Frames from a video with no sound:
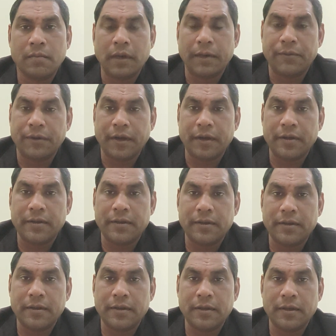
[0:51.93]
My
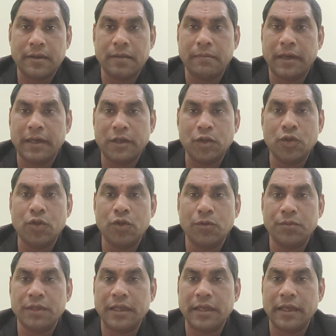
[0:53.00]
friends, in my
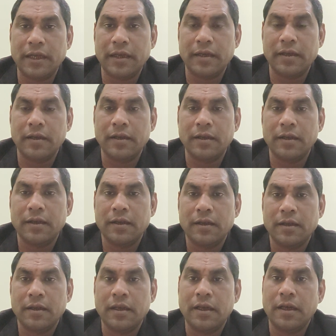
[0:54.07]
YouTube channel,
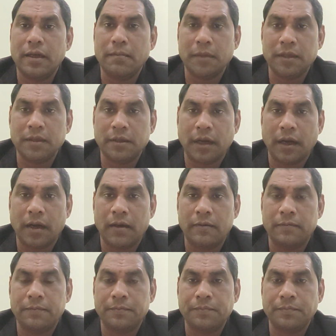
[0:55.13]
Legal Mantra,